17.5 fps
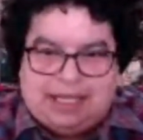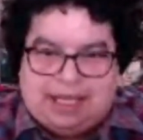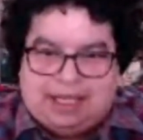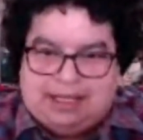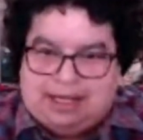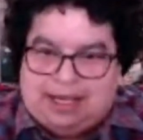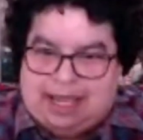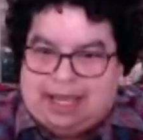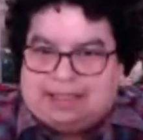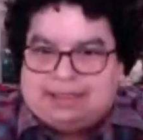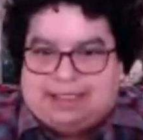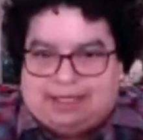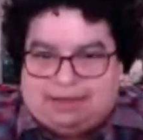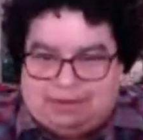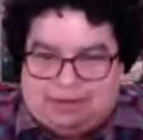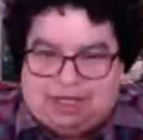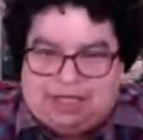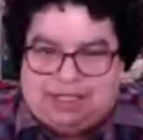and act
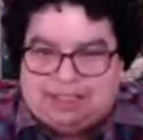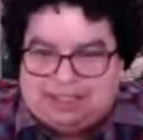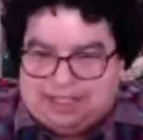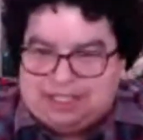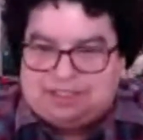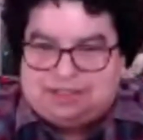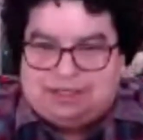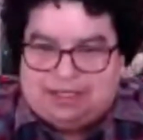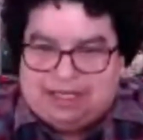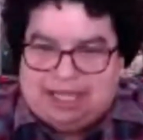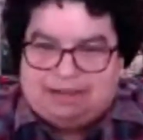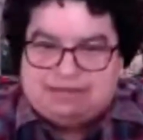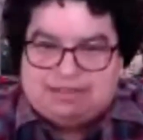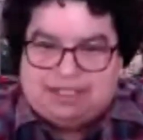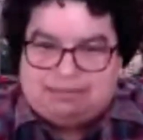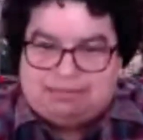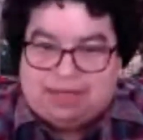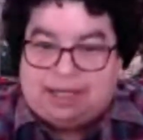out organizational
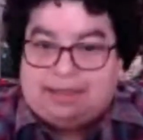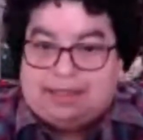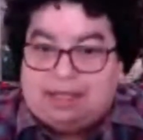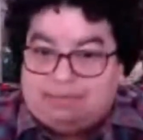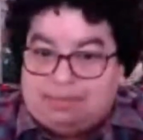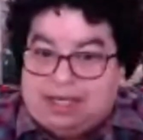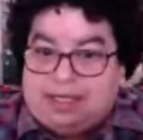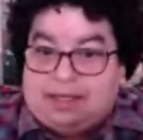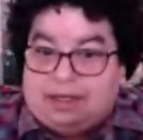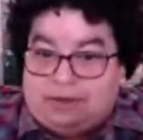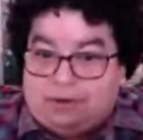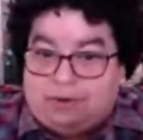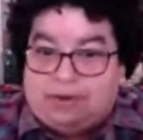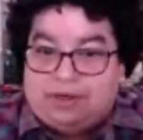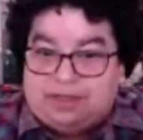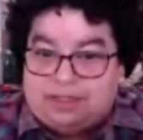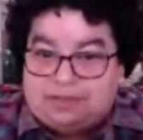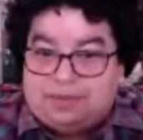lives that might not be in
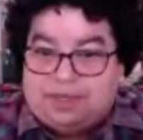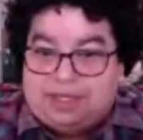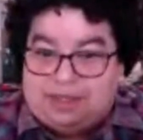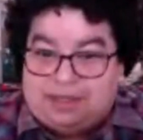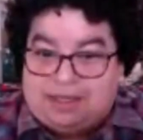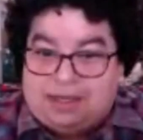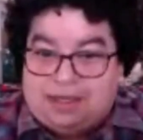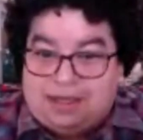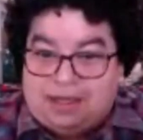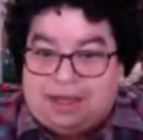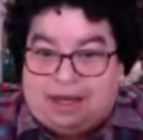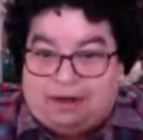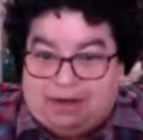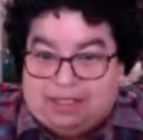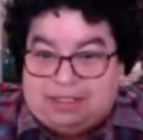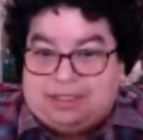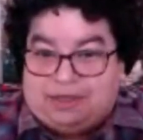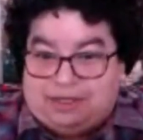accordance with
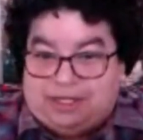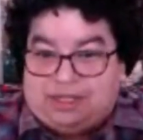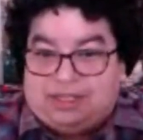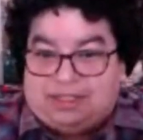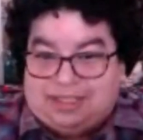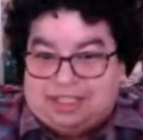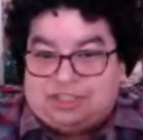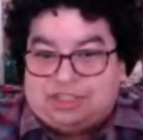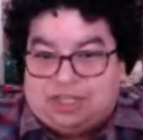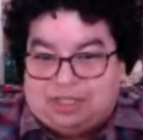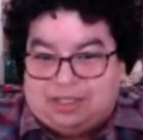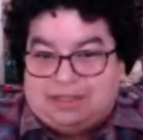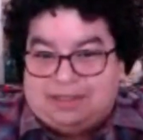our interior condition.